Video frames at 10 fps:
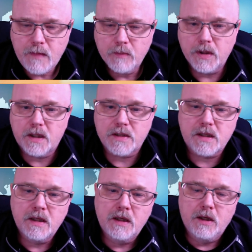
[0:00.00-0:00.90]
because
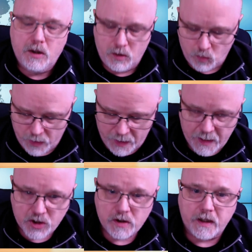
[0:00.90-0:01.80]
we
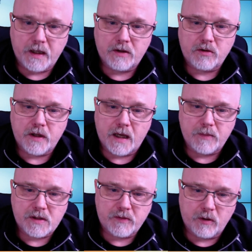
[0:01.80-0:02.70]
actually enter the
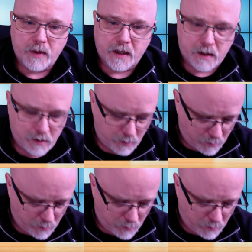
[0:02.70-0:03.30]
atmosphere back here.